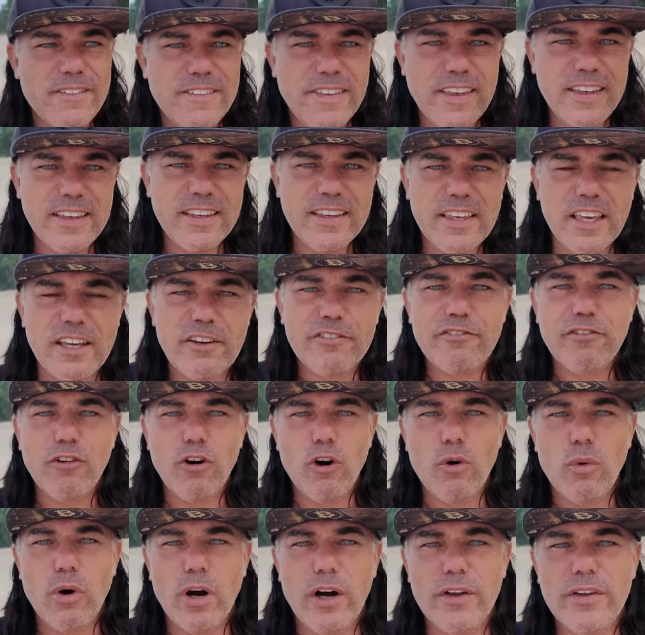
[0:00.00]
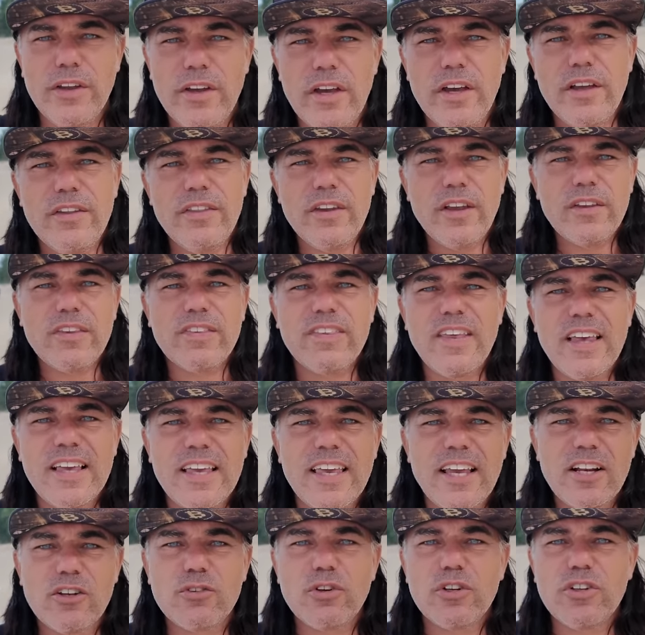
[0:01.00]
thinking forward, not
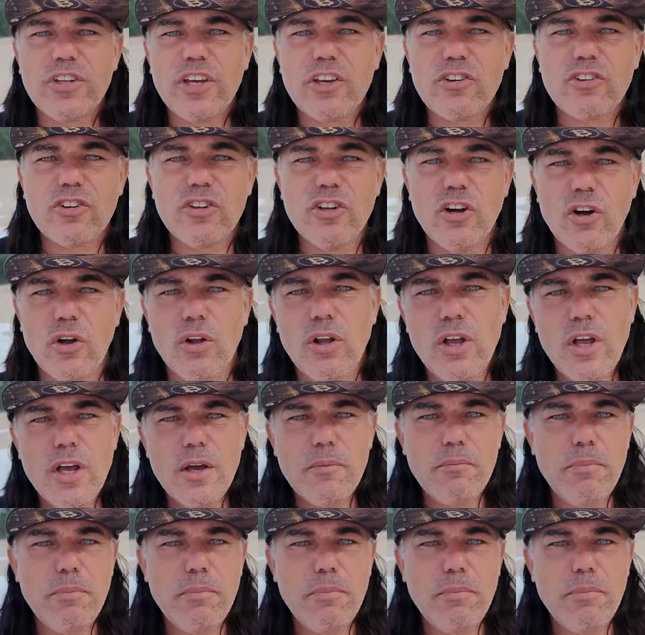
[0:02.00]
thinking traditional,